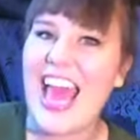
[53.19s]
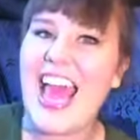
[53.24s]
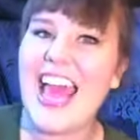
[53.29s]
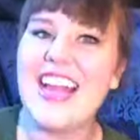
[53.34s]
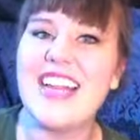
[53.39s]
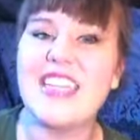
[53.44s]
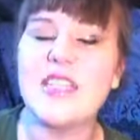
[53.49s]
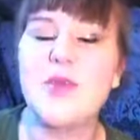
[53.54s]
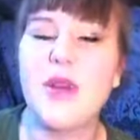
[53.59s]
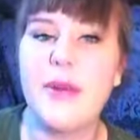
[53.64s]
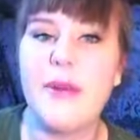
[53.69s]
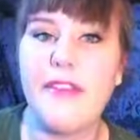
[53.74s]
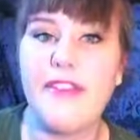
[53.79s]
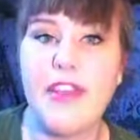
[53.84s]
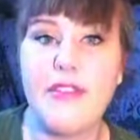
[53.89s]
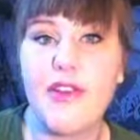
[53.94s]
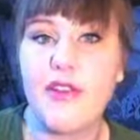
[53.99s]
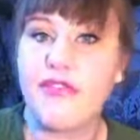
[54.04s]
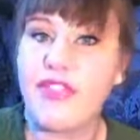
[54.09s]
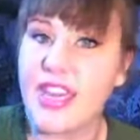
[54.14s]
And it's one of my
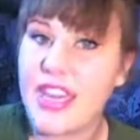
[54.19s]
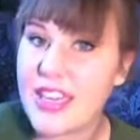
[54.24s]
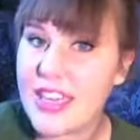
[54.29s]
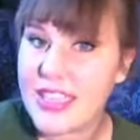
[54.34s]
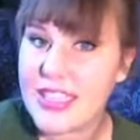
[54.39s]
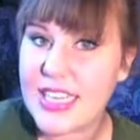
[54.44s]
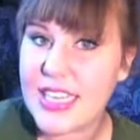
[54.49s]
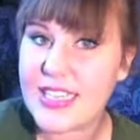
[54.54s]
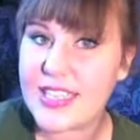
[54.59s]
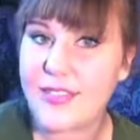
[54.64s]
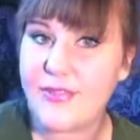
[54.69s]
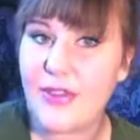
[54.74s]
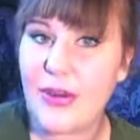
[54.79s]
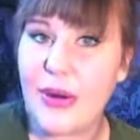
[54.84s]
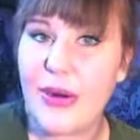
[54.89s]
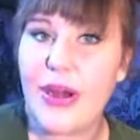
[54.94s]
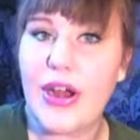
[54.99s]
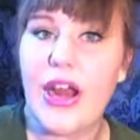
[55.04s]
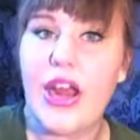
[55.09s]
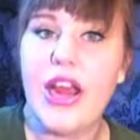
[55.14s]
favorite vanilla scents
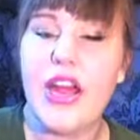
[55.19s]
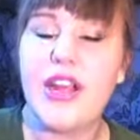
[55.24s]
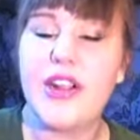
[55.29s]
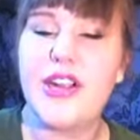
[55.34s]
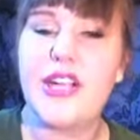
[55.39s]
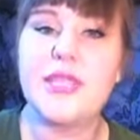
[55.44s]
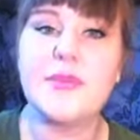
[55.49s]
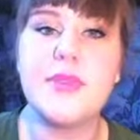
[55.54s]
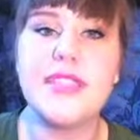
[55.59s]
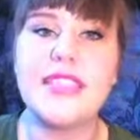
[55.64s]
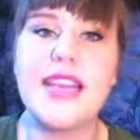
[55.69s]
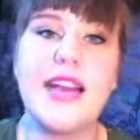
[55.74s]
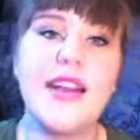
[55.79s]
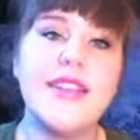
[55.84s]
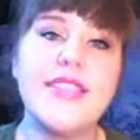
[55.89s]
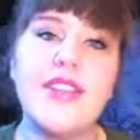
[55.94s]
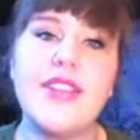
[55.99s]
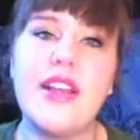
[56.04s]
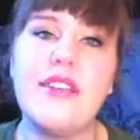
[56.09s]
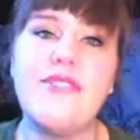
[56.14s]
for Christmas. I
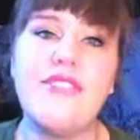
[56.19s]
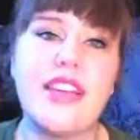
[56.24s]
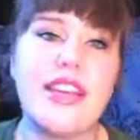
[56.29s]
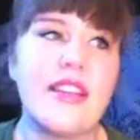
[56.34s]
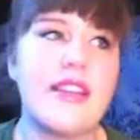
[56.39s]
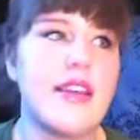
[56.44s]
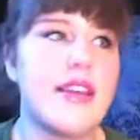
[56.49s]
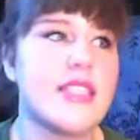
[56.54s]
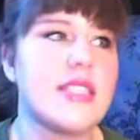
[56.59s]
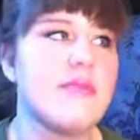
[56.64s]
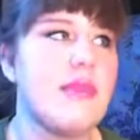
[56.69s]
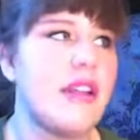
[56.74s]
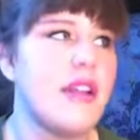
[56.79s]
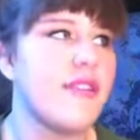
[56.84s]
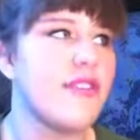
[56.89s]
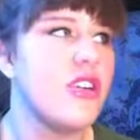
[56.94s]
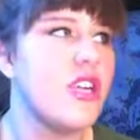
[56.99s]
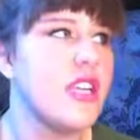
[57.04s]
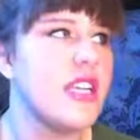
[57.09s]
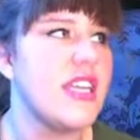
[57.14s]
also love like the smell
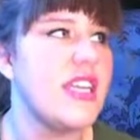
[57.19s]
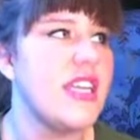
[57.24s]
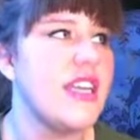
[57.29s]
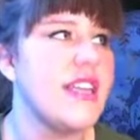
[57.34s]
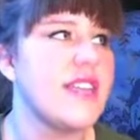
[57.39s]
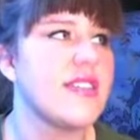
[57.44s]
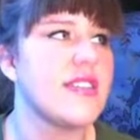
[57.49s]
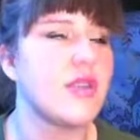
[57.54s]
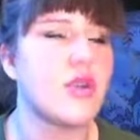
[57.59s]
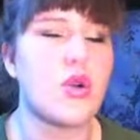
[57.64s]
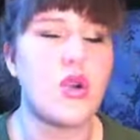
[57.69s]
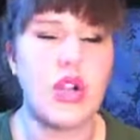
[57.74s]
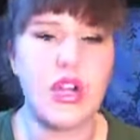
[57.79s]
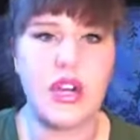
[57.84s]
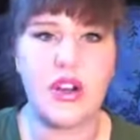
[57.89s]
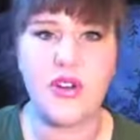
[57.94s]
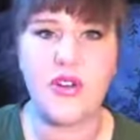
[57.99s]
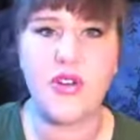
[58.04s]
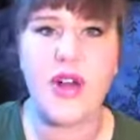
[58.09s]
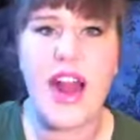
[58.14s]
of cookies
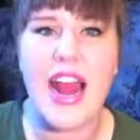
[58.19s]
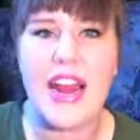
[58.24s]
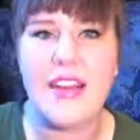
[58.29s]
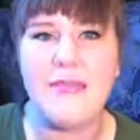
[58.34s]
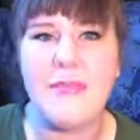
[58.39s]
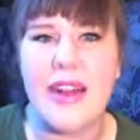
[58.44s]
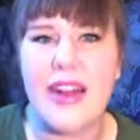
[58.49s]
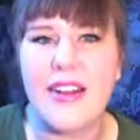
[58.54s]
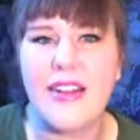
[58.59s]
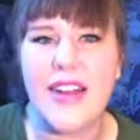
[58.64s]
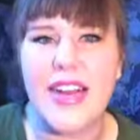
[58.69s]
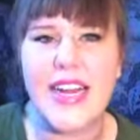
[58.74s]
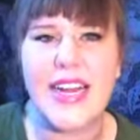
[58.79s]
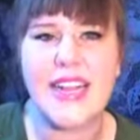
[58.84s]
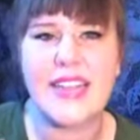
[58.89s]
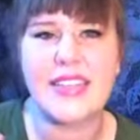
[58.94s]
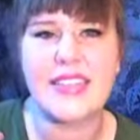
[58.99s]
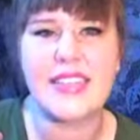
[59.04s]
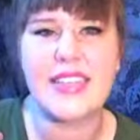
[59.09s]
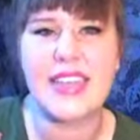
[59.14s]
or
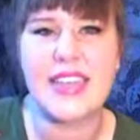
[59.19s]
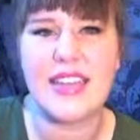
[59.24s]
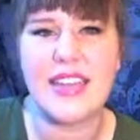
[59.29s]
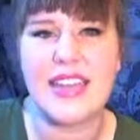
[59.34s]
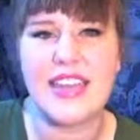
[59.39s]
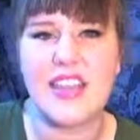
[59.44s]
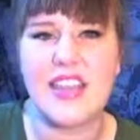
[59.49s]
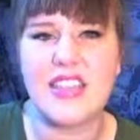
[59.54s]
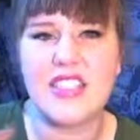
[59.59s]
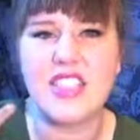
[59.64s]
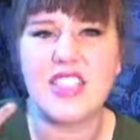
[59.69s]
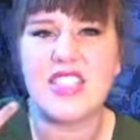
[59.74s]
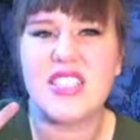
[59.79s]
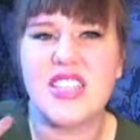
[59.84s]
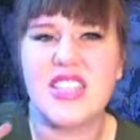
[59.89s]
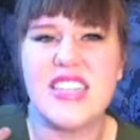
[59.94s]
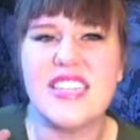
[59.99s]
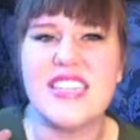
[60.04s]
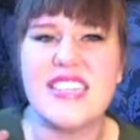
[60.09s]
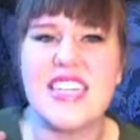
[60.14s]
cranberries and like there's
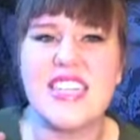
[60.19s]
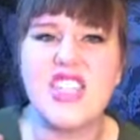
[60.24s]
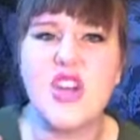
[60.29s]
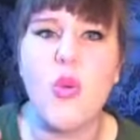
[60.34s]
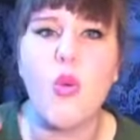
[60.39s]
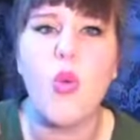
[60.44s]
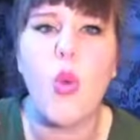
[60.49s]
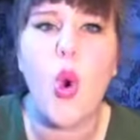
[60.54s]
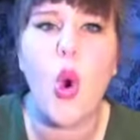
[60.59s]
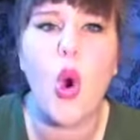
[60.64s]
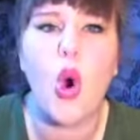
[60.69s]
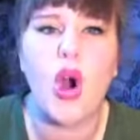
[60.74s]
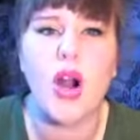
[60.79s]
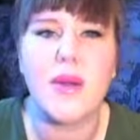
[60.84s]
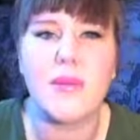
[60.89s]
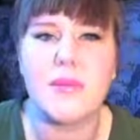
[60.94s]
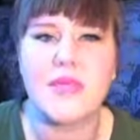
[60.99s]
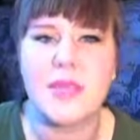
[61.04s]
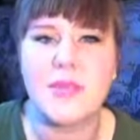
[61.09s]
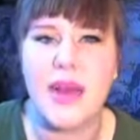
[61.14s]
just, it's such a
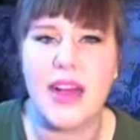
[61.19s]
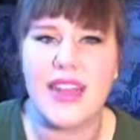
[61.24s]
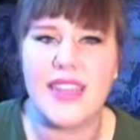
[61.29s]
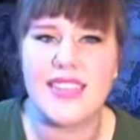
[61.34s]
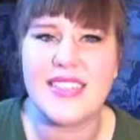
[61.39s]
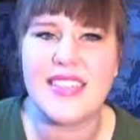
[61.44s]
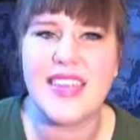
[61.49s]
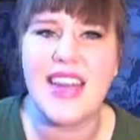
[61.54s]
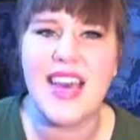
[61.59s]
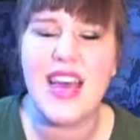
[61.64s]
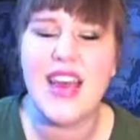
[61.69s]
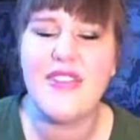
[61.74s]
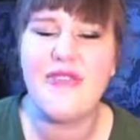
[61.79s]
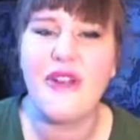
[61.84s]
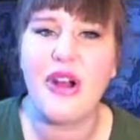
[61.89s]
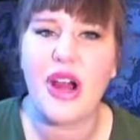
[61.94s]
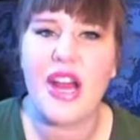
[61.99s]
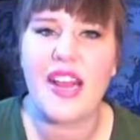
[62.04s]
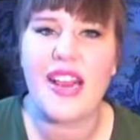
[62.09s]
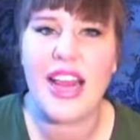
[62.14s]
warm smell. It's
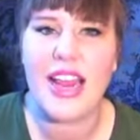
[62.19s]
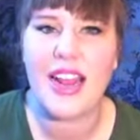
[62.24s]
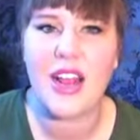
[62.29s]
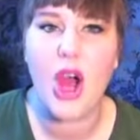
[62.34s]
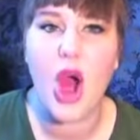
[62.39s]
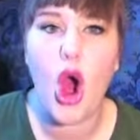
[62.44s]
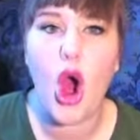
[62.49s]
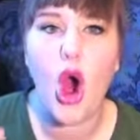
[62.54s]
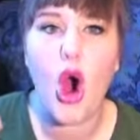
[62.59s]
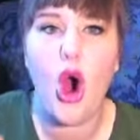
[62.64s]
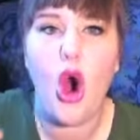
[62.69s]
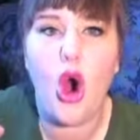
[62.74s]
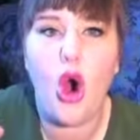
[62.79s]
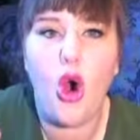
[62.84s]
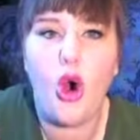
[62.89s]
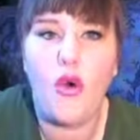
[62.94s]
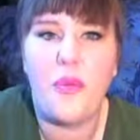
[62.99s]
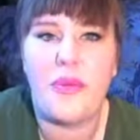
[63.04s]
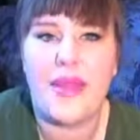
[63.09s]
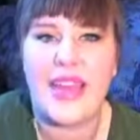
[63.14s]
very like
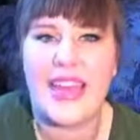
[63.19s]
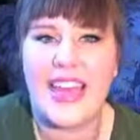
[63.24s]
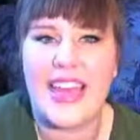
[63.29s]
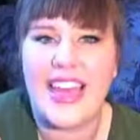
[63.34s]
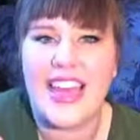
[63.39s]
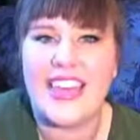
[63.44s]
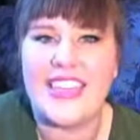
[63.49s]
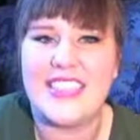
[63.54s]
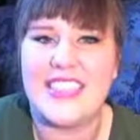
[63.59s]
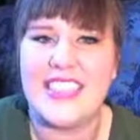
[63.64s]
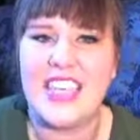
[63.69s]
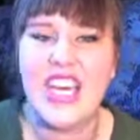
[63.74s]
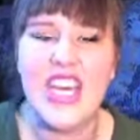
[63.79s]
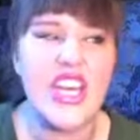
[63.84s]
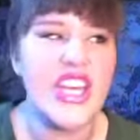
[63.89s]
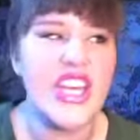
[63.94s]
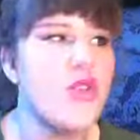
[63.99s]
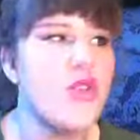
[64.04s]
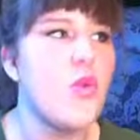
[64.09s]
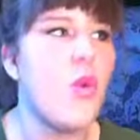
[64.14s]
homey and
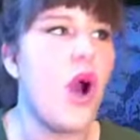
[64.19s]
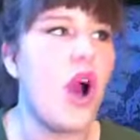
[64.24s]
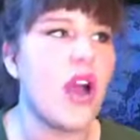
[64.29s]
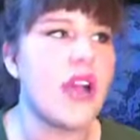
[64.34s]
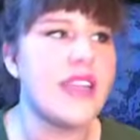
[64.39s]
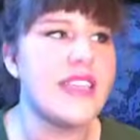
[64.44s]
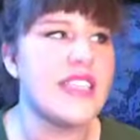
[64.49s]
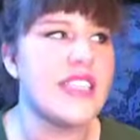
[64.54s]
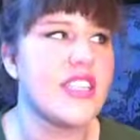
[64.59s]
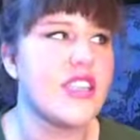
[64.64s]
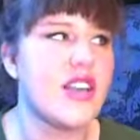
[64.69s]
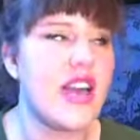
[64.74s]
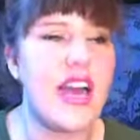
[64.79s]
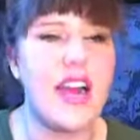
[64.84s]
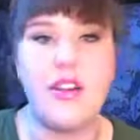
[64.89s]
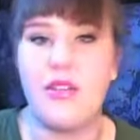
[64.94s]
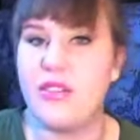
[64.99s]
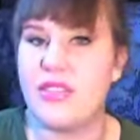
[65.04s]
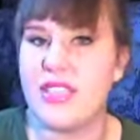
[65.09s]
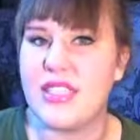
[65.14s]
you walk into your
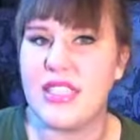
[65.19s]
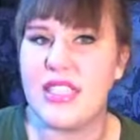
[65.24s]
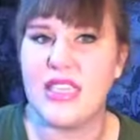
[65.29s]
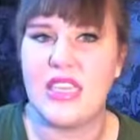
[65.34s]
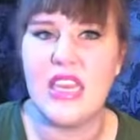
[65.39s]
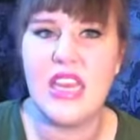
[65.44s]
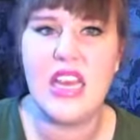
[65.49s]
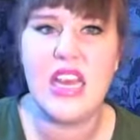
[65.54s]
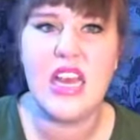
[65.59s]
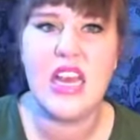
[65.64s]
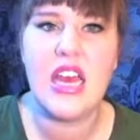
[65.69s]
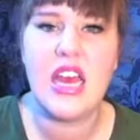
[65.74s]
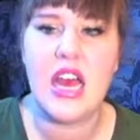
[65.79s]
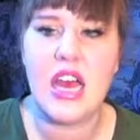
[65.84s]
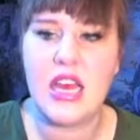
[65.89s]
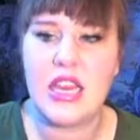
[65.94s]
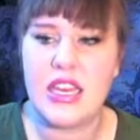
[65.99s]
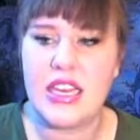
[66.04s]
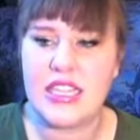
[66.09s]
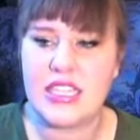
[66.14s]
house and
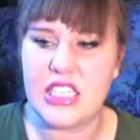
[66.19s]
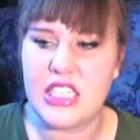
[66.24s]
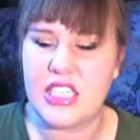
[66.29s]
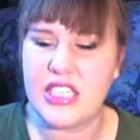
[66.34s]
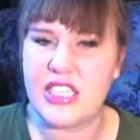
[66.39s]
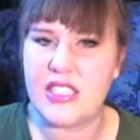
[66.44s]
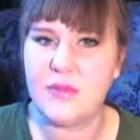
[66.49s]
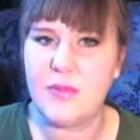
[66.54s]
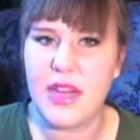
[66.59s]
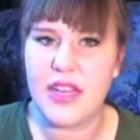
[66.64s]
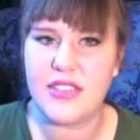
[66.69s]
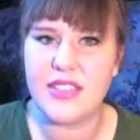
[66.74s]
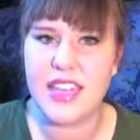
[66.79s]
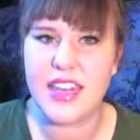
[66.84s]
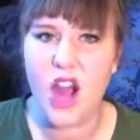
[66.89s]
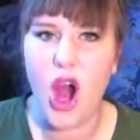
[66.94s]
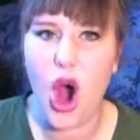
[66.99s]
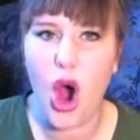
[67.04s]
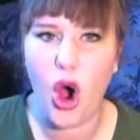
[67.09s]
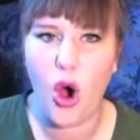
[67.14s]
it just smells
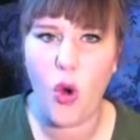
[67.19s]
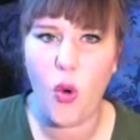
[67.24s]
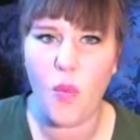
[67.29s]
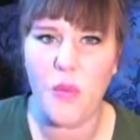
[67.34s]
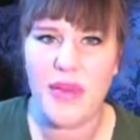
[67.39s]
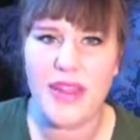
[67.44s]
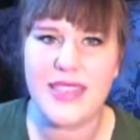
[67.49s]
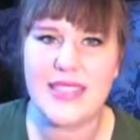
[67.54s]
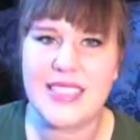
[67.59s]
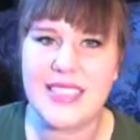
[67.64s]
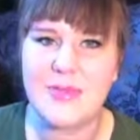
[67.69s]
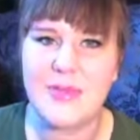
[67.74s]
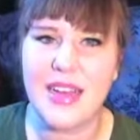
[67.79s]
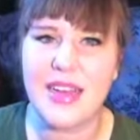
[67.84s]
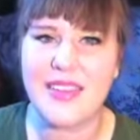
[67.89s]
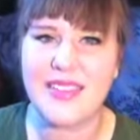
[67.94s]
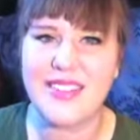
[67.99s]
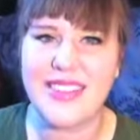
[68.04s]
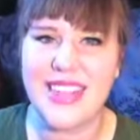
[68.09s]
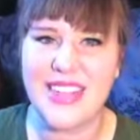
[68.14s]
like home. It
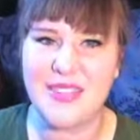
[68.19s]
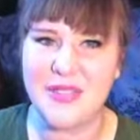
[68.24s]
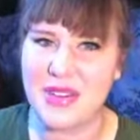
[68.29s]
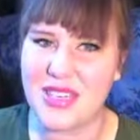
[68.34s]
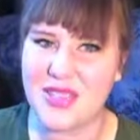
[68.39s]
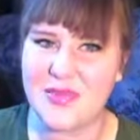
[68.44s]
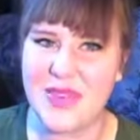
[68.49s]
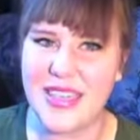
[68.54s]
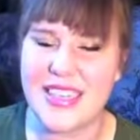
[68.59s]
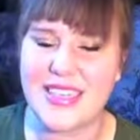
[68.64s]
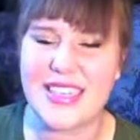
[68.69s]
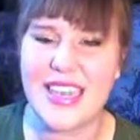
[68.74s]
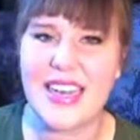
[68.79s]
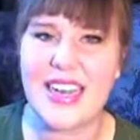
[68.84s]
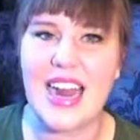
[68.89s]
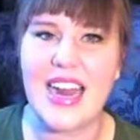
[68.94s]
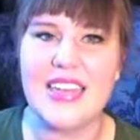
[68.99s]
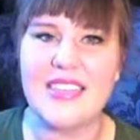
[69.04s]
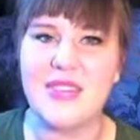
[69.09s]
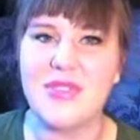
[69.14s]
smells like Christmas
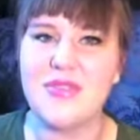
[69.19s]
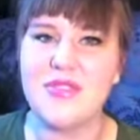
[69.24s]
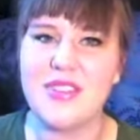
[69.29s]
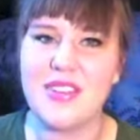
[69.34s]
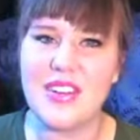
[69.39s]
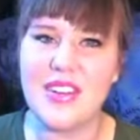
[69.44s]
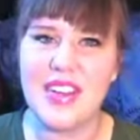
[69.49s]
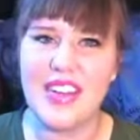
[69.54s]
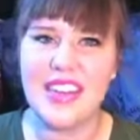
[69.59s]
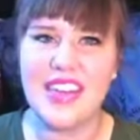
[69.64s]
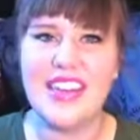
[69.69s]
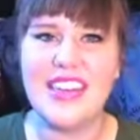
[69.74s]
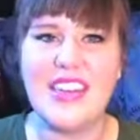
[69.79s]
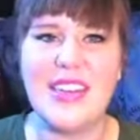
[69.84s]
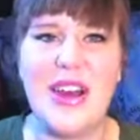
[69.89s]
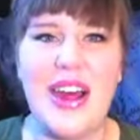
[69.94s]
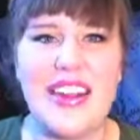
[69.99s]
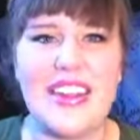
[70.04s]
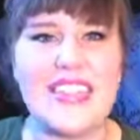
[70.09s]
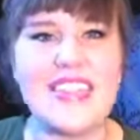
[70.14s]
and I don't
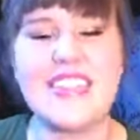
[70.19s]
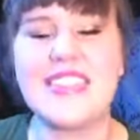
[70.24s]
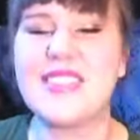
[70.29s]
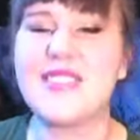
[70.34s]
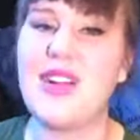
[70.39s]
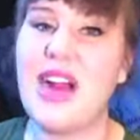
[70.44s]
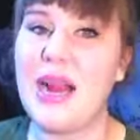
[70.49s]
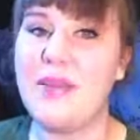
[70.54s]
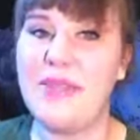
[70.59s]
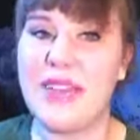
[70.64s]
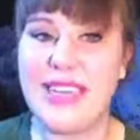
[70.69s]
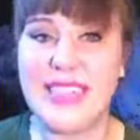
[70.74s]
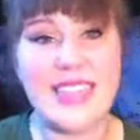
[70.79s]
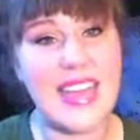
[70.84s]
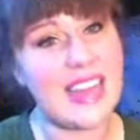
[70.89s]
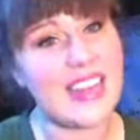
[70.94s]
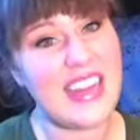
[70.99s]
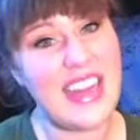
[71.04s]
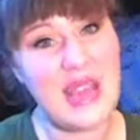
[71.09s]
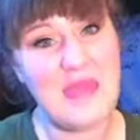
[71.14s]
know how to describe it
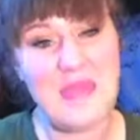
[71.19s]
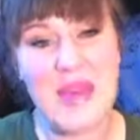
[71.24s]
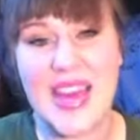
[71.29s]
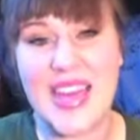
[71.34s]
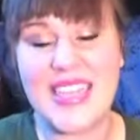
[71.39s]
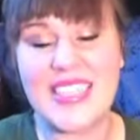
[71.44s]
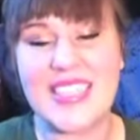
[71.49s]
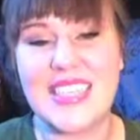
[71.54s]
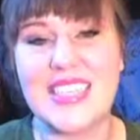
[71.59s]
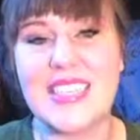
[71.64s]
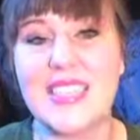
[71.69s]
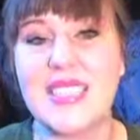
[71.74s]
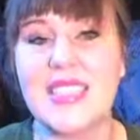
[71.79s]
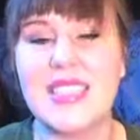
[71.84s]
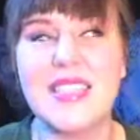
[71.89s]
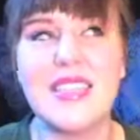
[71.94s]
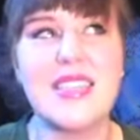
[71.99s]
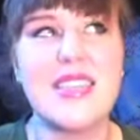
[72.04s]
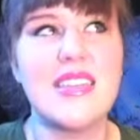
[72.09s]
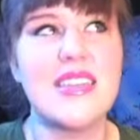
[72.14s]
exactly but it just